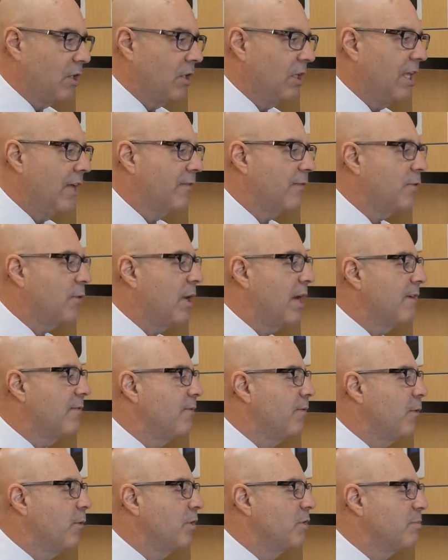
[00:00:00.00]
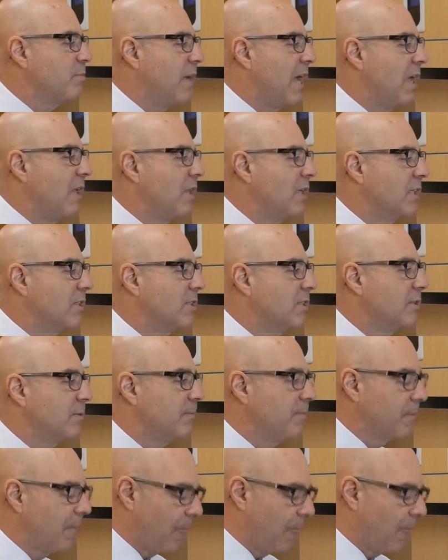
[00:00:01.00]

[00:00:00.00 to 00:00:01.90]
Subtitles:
our left-right force balance.